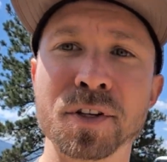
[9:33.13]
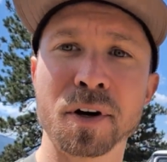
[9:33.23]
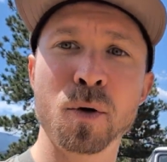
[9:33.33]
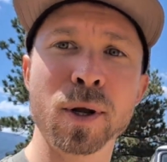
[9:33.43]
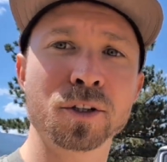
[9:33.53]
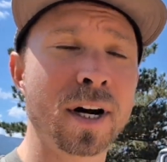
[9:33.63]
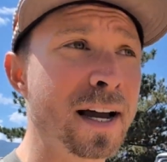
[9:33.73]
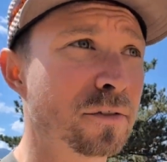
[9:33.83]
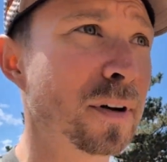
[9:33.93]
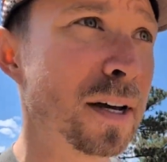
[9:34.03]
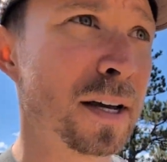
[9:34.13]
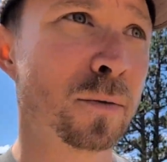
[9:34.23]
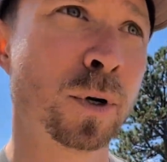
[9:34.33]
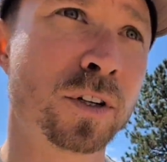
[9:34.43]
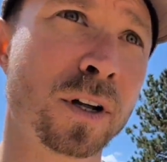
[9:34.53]
zero wheel drive,
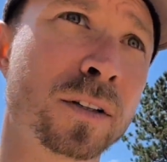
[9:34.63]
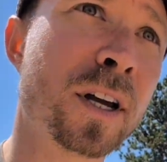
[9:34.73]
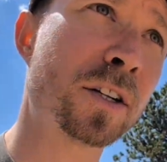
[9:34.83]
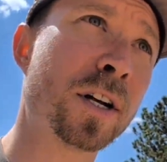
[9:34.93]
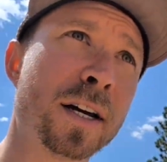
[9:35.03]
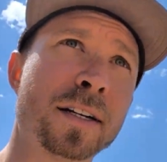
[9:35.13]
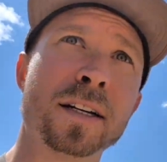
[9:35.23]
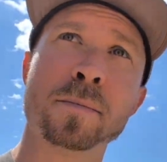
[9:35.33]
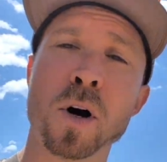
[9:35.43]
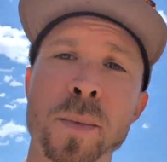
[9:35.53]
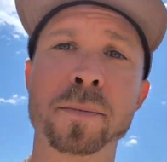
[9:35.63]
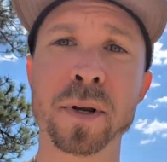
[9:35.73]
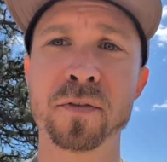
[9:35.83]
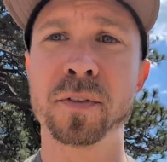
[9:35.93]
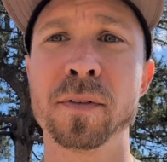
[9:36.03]
which I'll touch on in a moment.
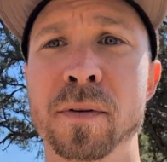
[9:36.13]
But